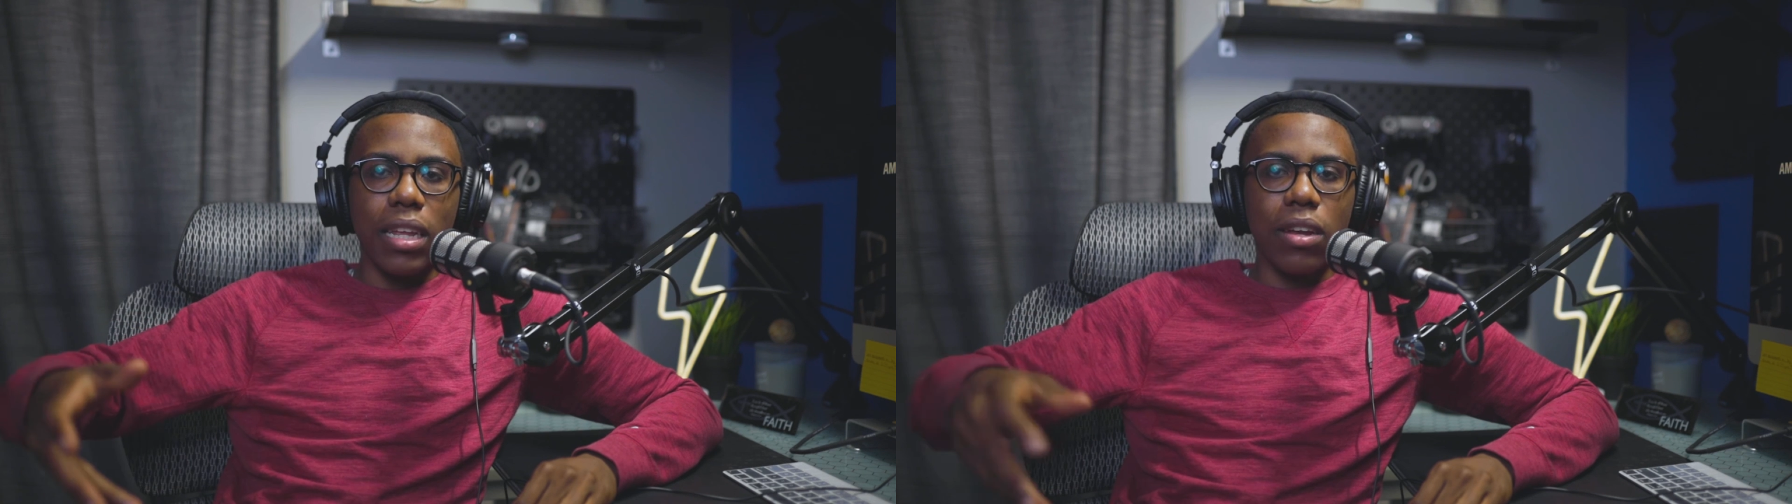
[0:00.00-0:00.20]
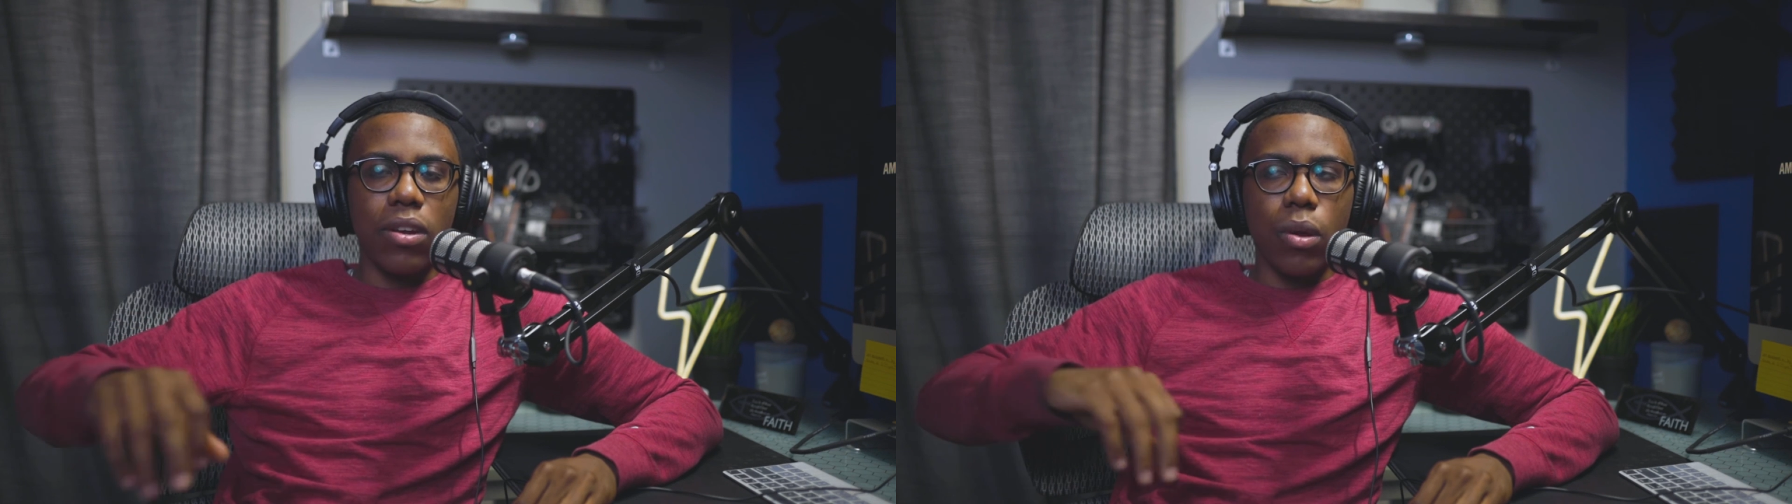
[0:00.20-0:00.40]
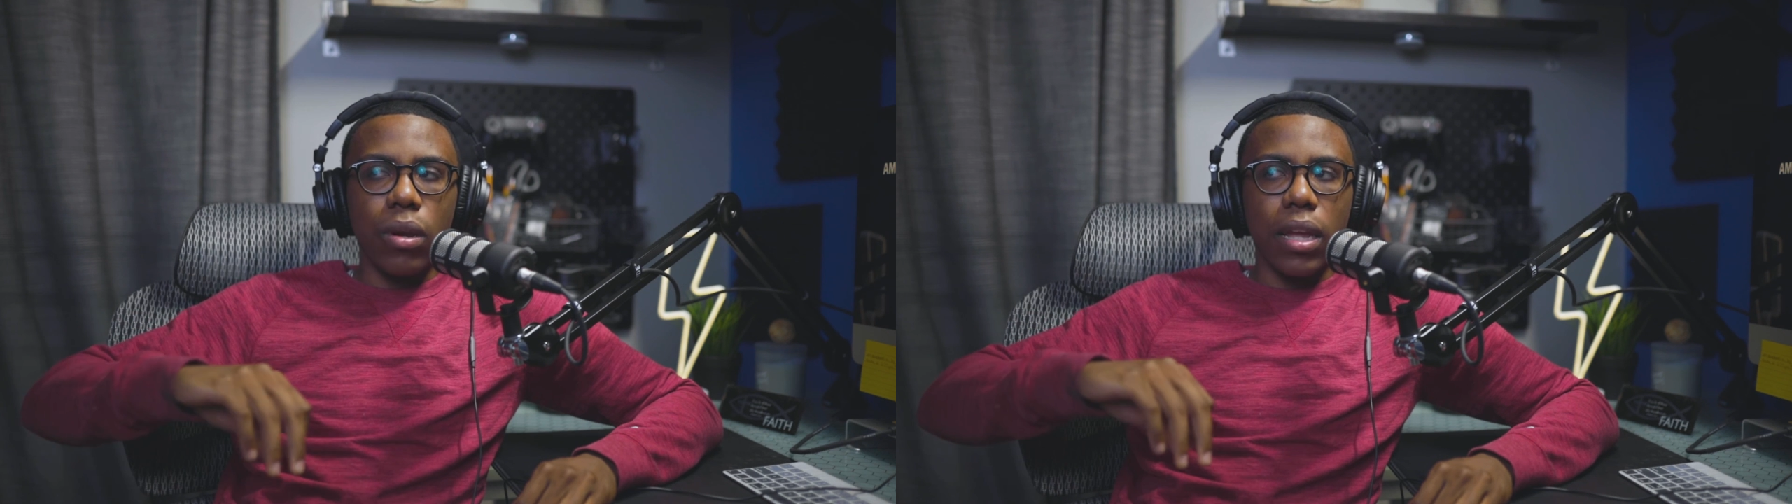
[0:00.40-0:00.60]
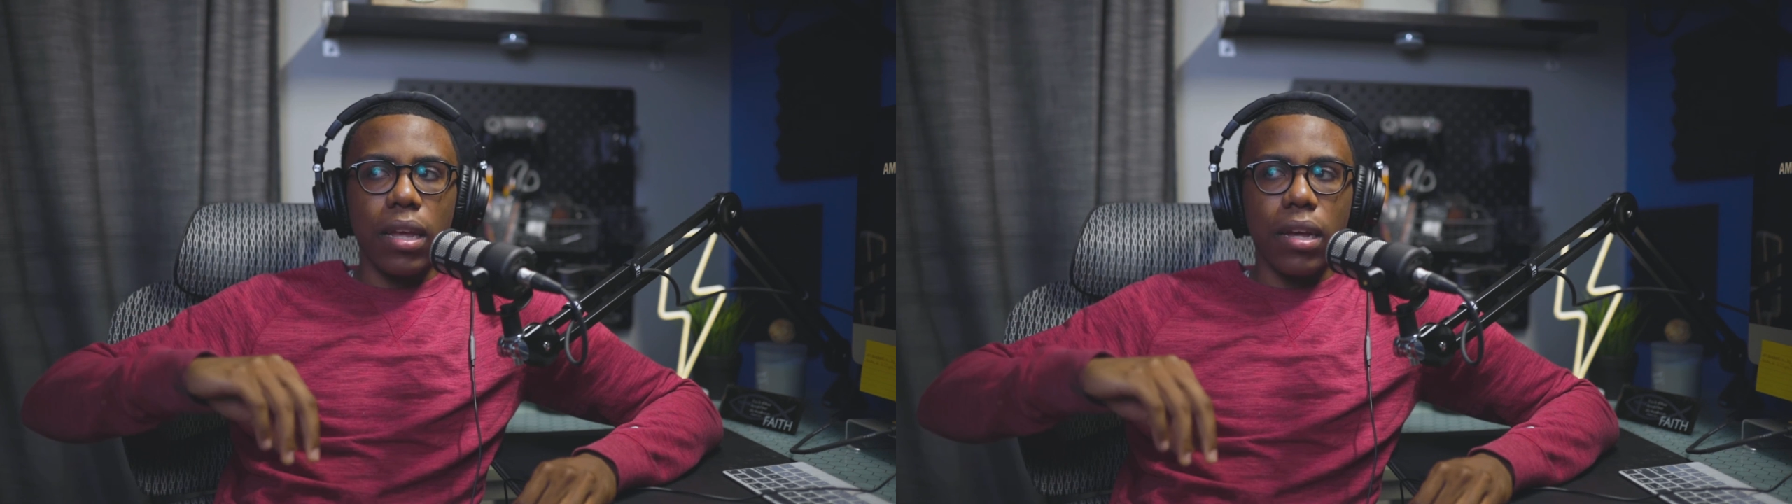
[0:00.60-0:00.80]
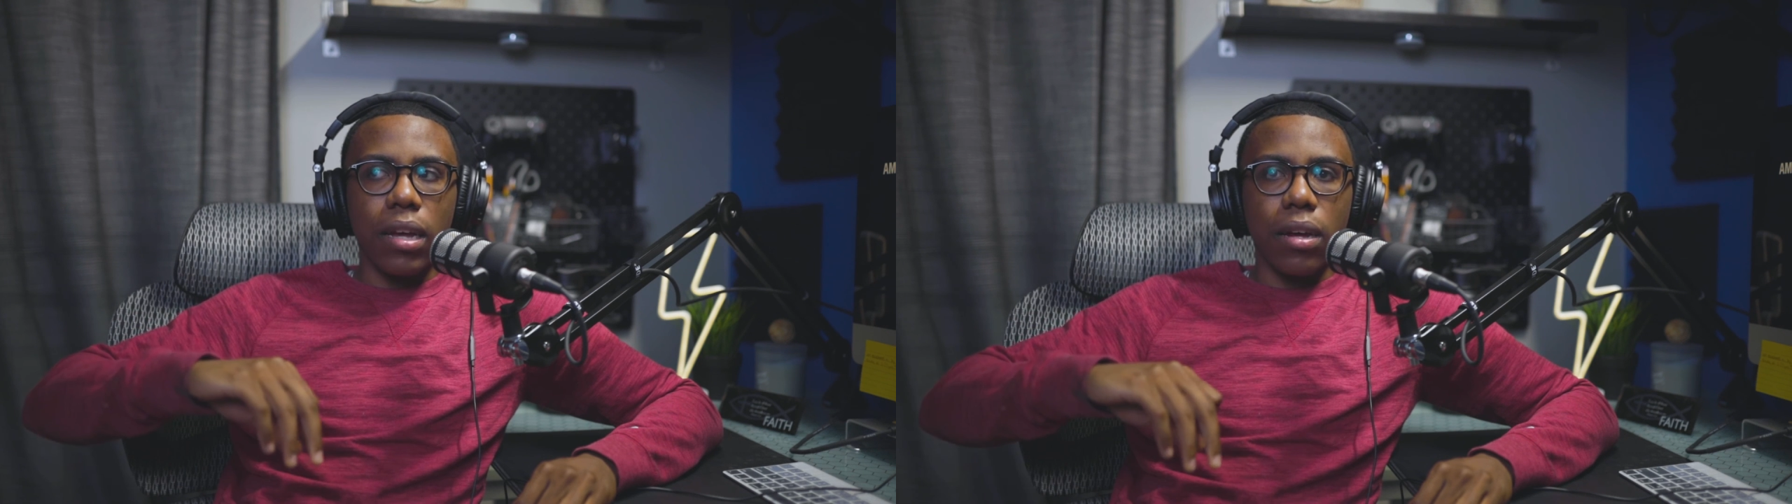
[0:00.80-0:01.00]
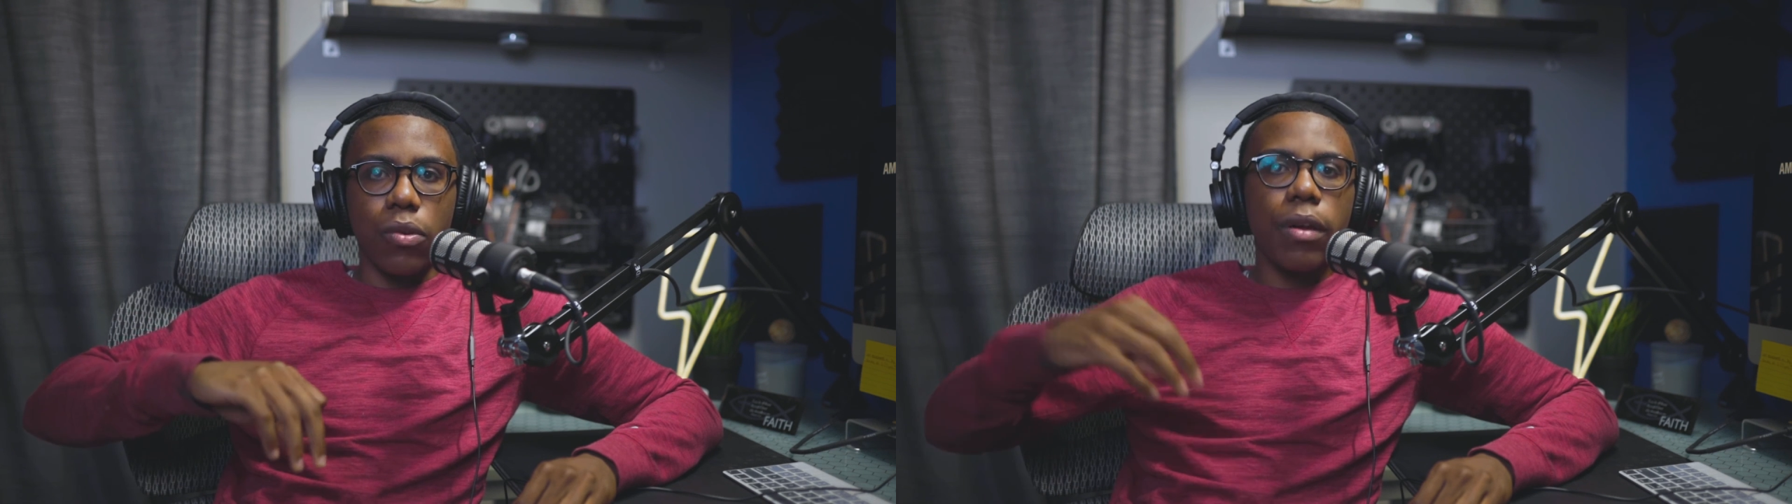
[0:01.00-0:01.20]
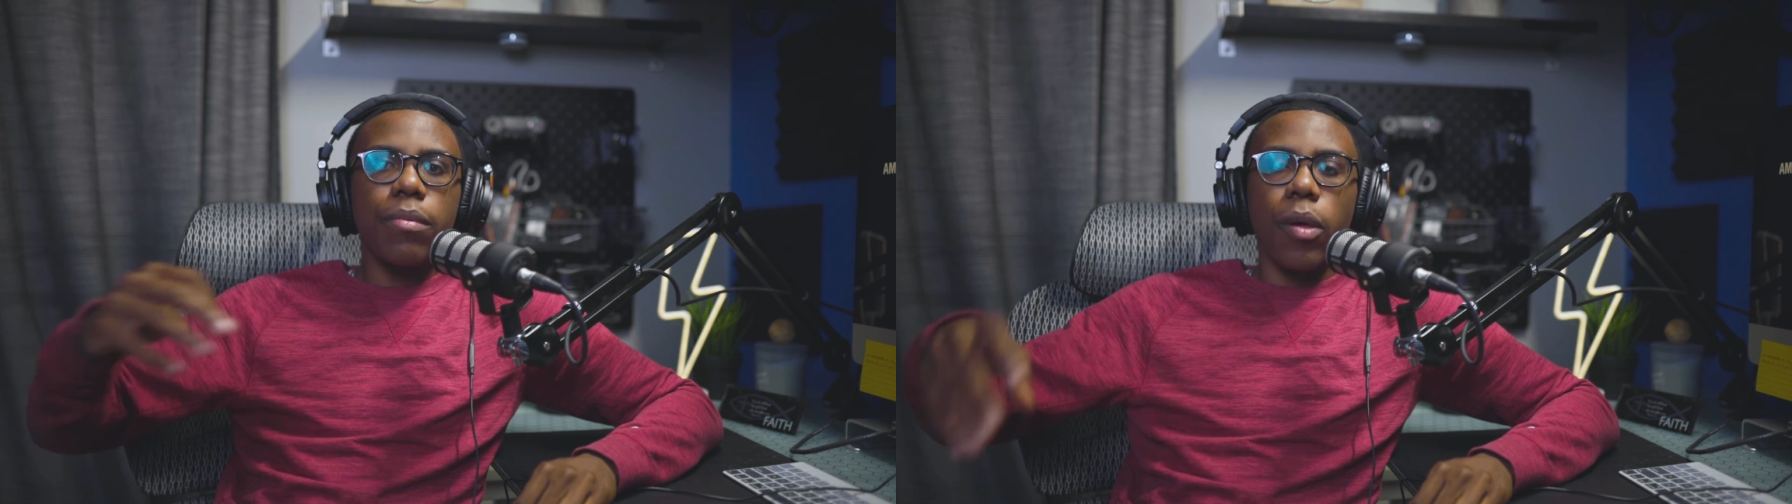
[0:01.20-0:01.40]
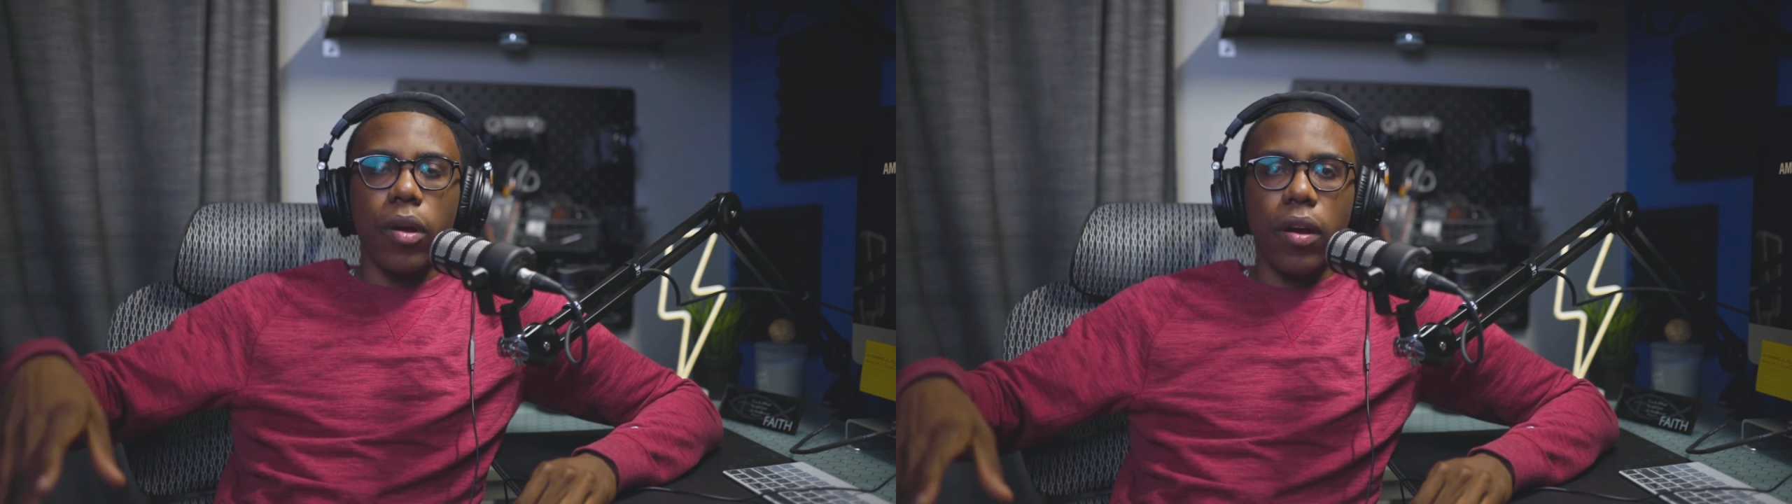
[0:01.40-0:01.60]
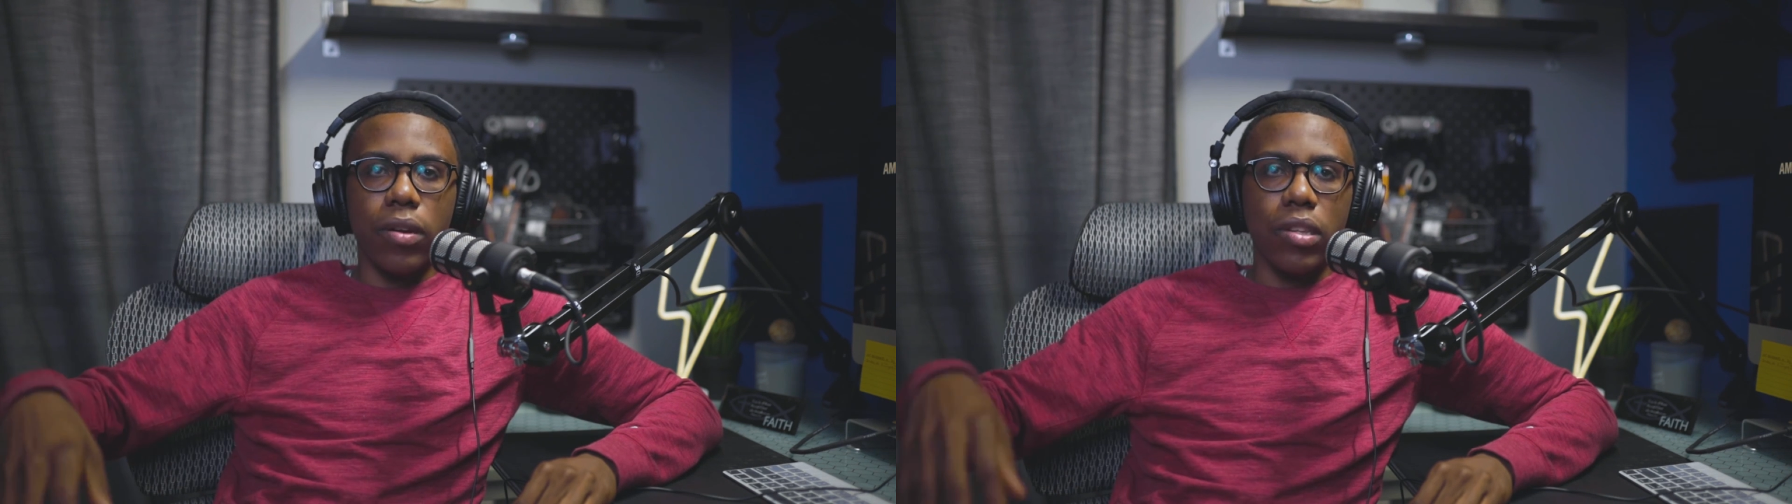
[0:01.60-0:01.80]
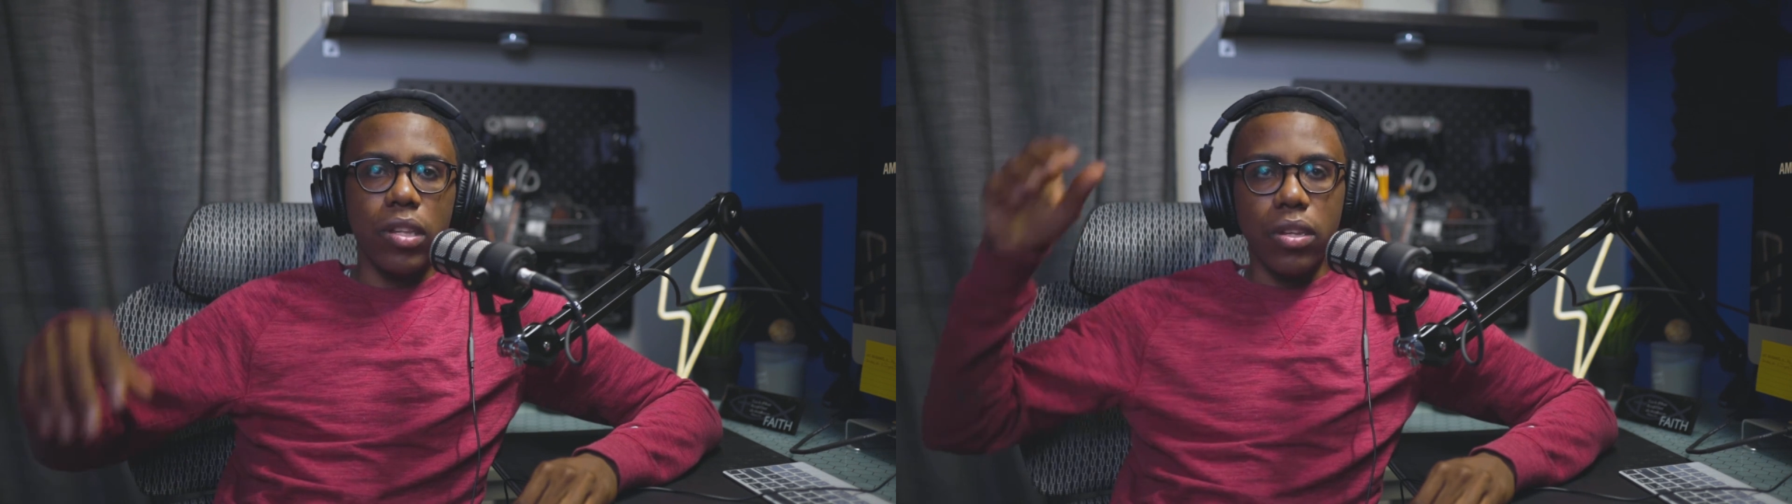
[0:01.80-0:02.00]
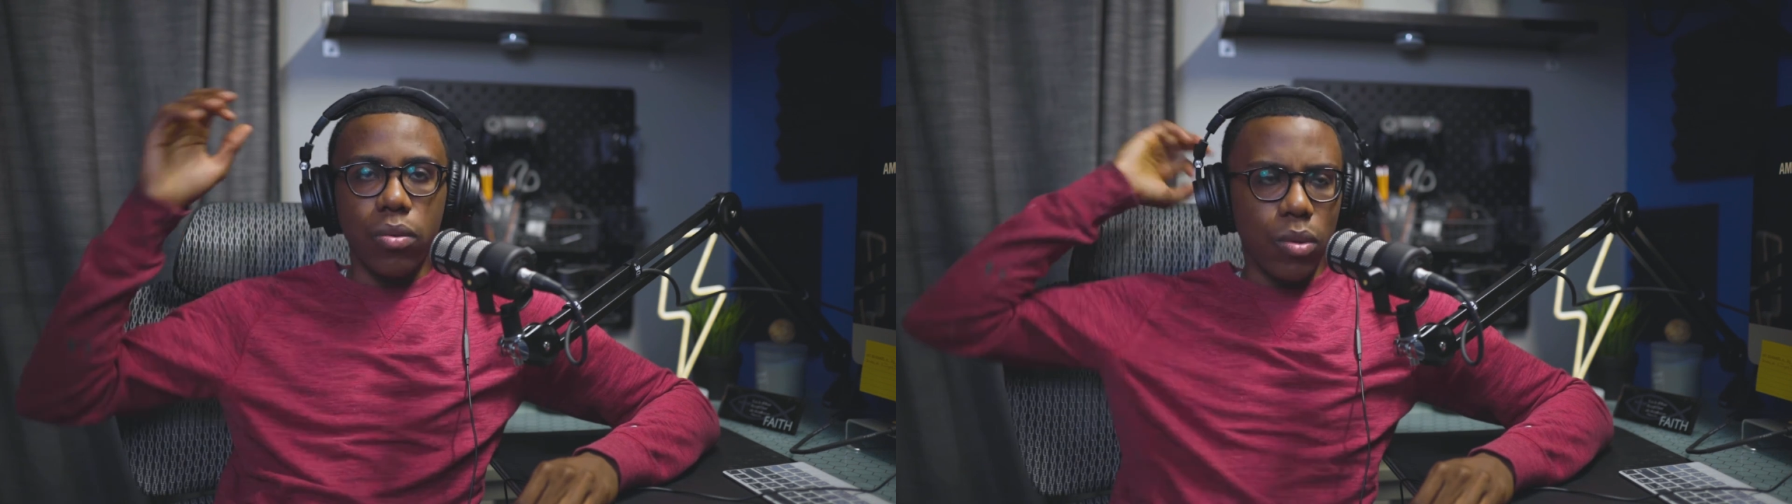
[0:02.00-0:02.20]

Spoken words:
They'll donate cryptocurrency to you,